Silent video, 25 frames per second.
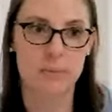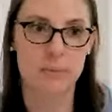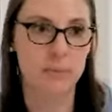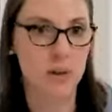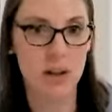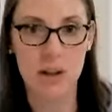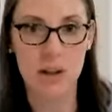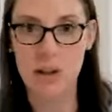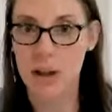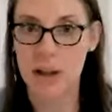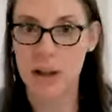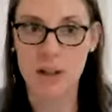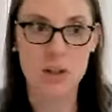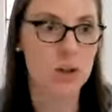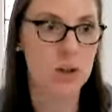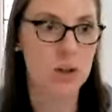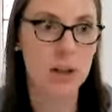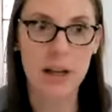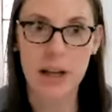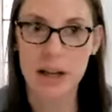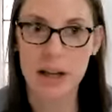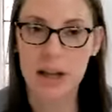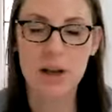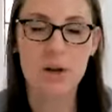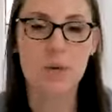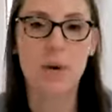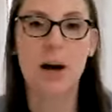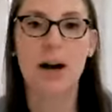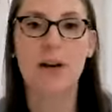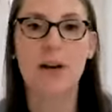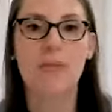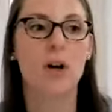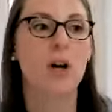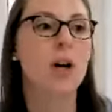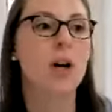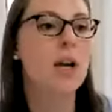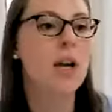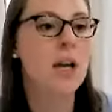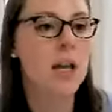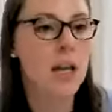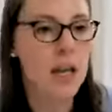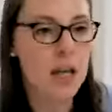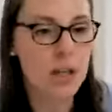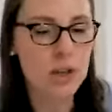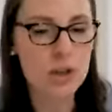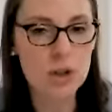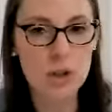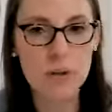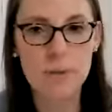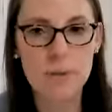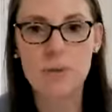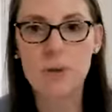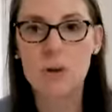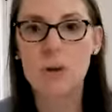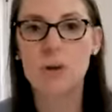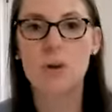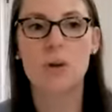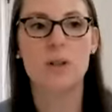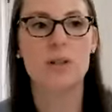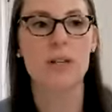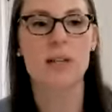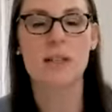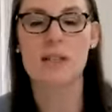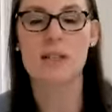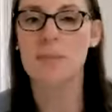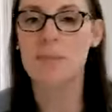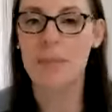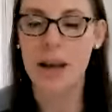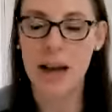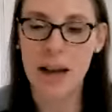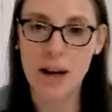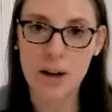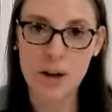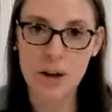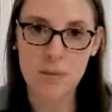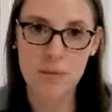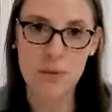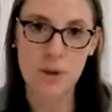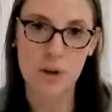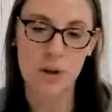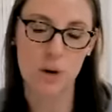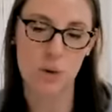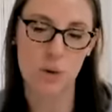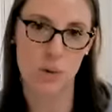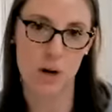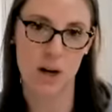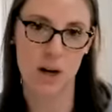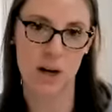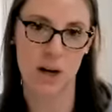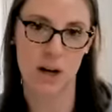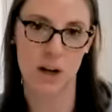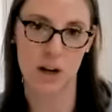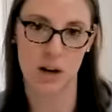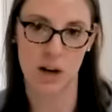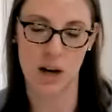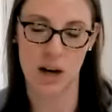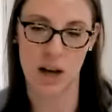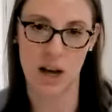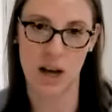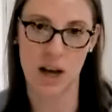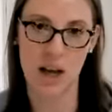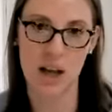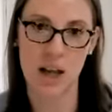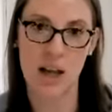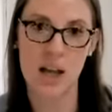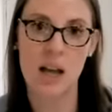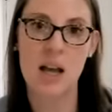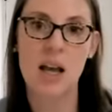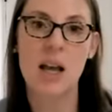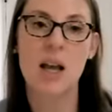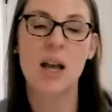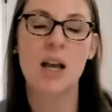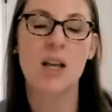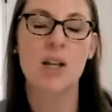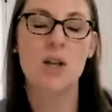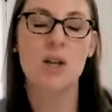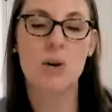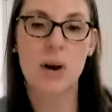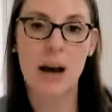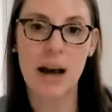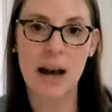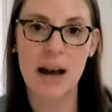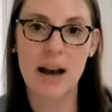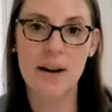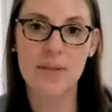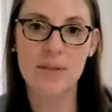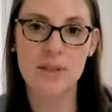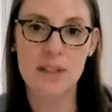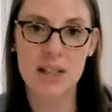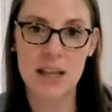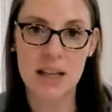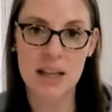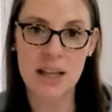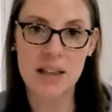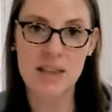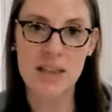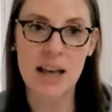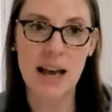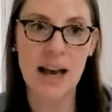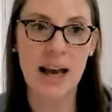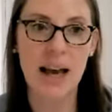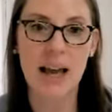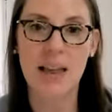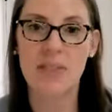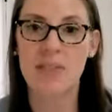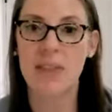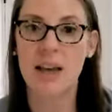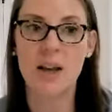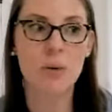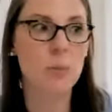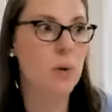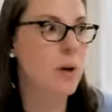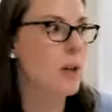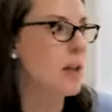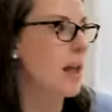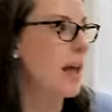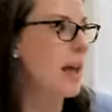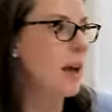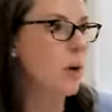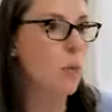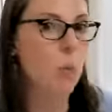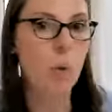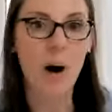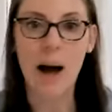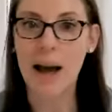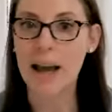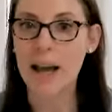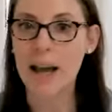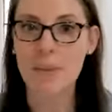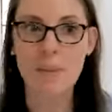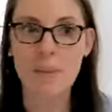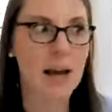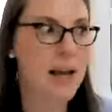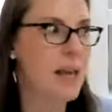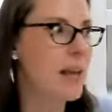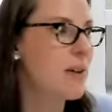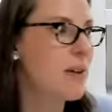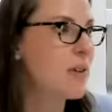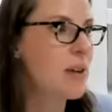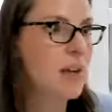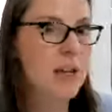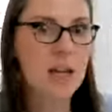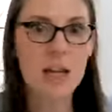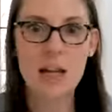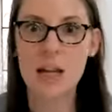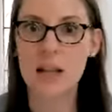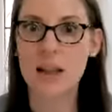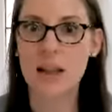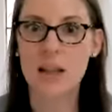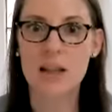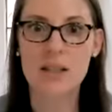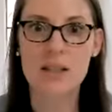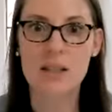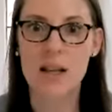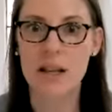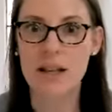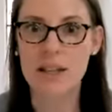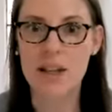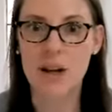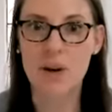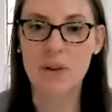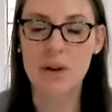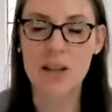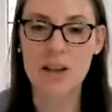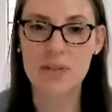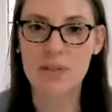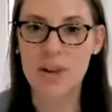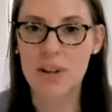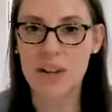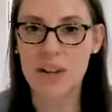the lunch lady, whoever. Eat your food. Doesn't matter if you don't want it or not. You have to eat that. And then we're like, why am I even eating this? I don't even